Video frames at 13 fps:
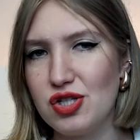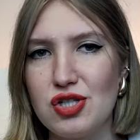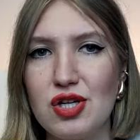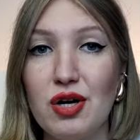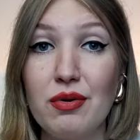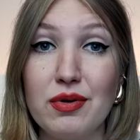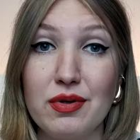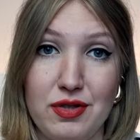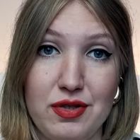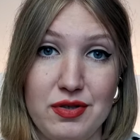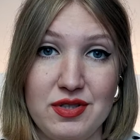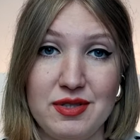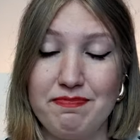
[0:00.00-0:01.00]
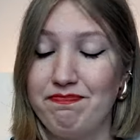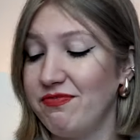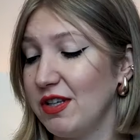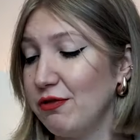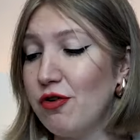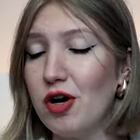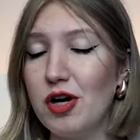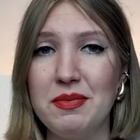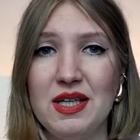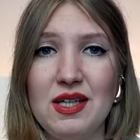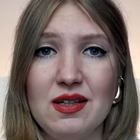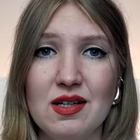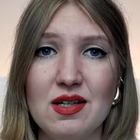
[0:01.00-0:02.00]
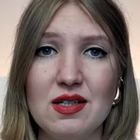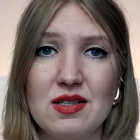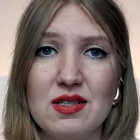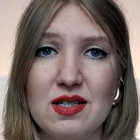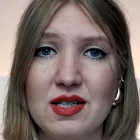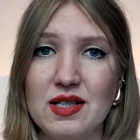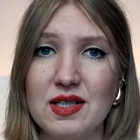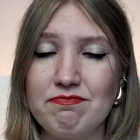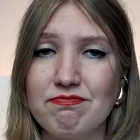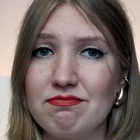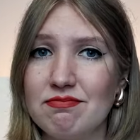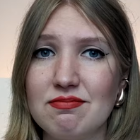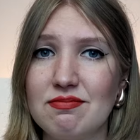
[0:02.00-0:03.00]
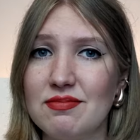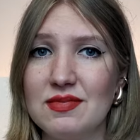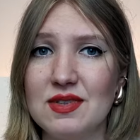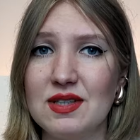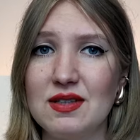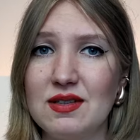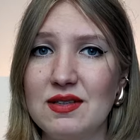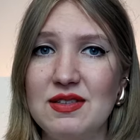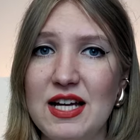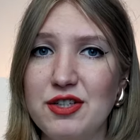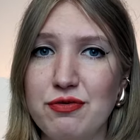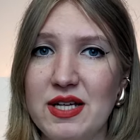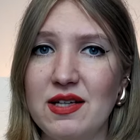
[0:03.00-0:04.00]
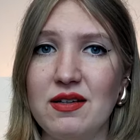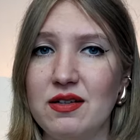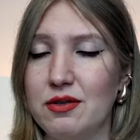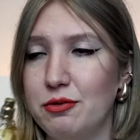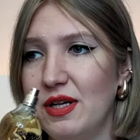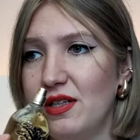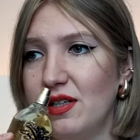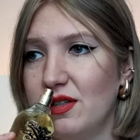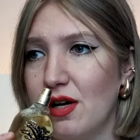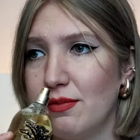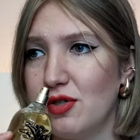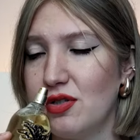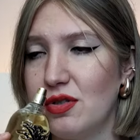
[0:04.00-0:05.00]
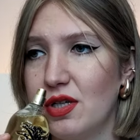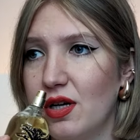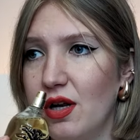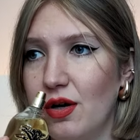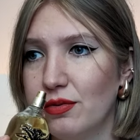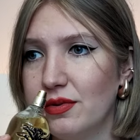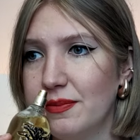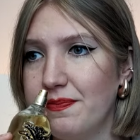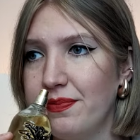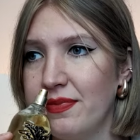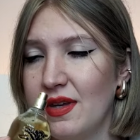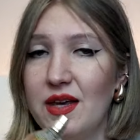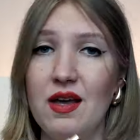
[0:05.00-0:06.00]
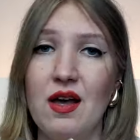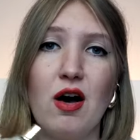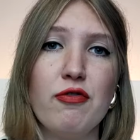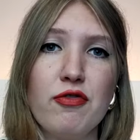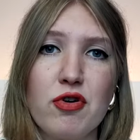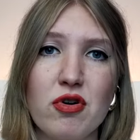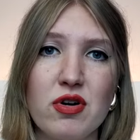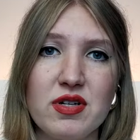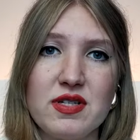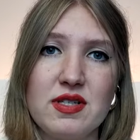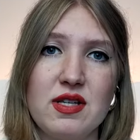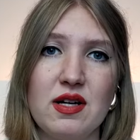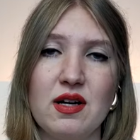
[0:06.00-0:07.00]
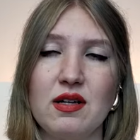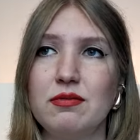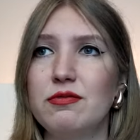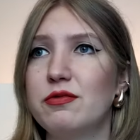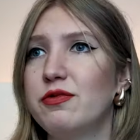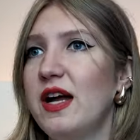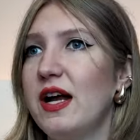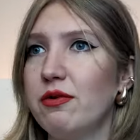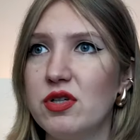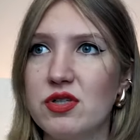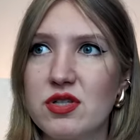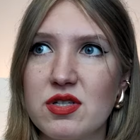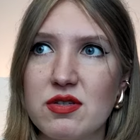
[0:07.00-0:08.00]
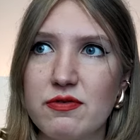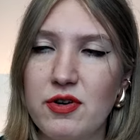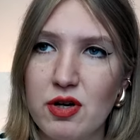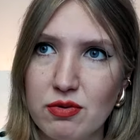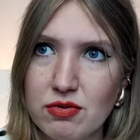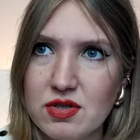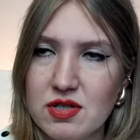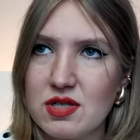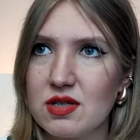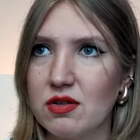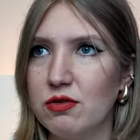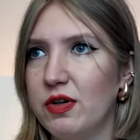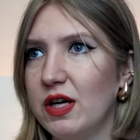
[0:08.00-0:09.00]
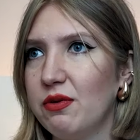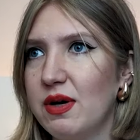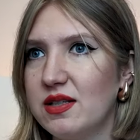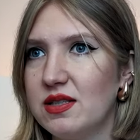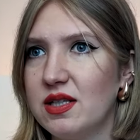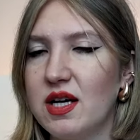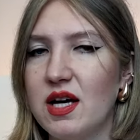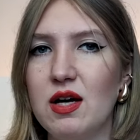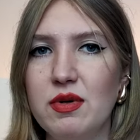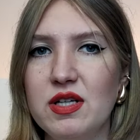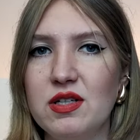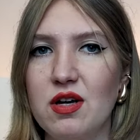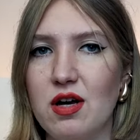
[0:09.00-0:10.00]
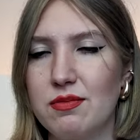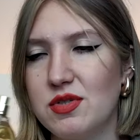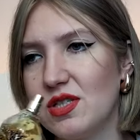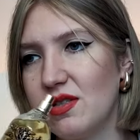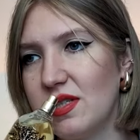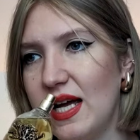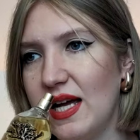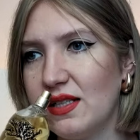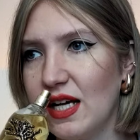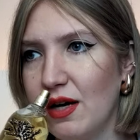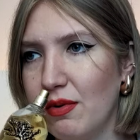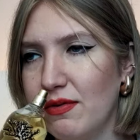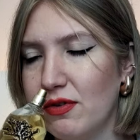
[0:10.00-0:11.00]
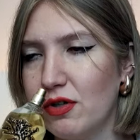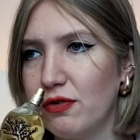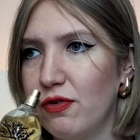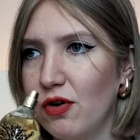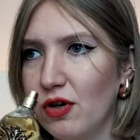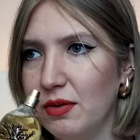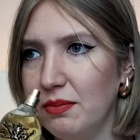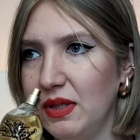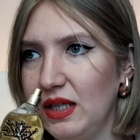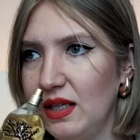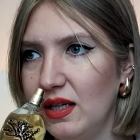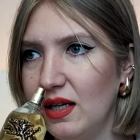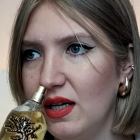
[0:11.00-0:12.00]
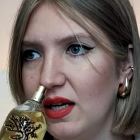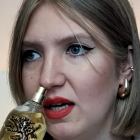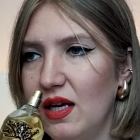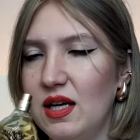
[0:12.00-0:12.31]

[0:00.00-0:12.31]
so good. For me, it's a dead ringer when it comes to the clone. Of course, there are various votes on Fragrantica when it comes to that. However, for me,